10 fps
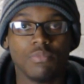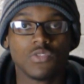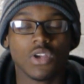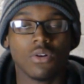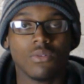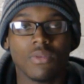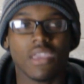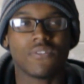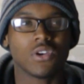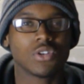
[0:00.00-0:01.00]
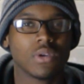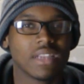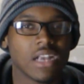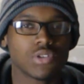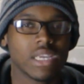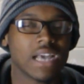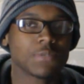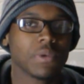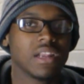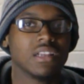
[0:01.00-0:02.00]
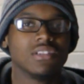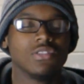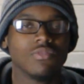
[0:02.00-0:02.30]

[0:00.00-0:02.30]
So if you're doing naturally aspirated,